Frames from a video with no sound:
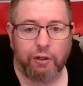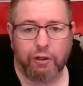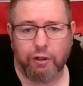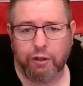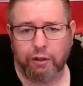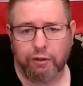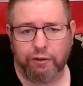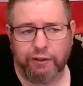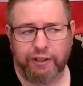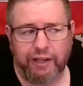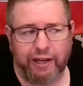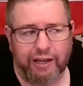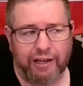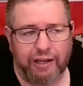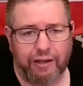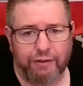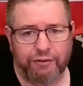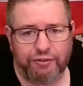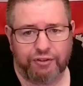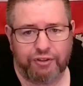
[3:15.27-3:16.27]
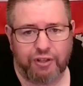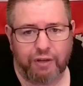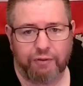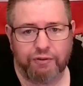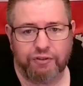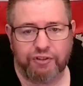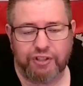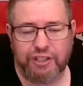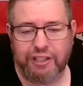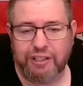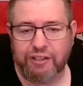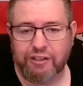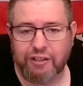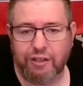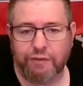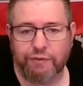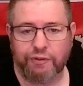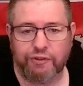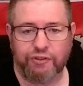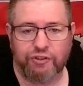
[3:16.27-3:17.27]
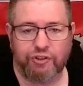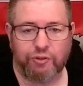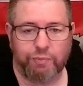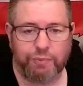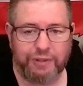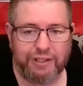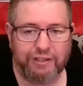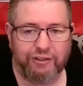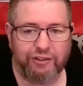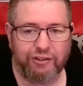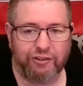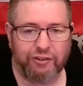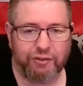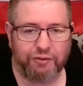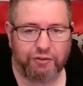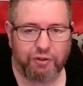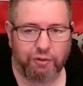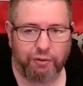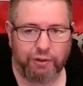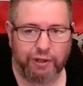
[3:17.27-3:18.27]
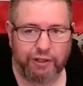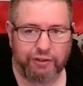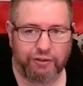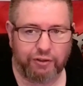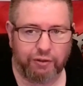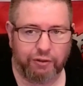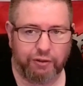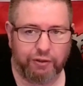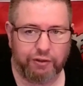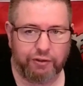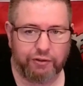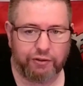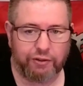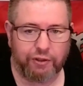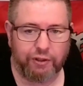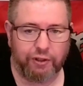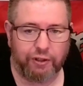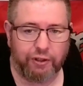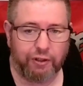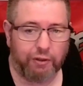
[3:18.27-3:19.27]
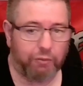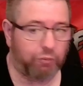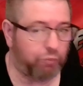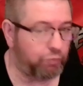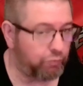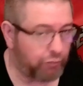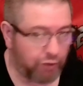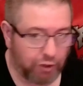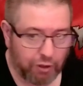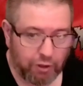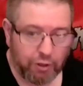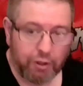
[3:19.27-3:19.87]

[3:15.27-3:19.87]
currently I have 17 different species of tarantulas. One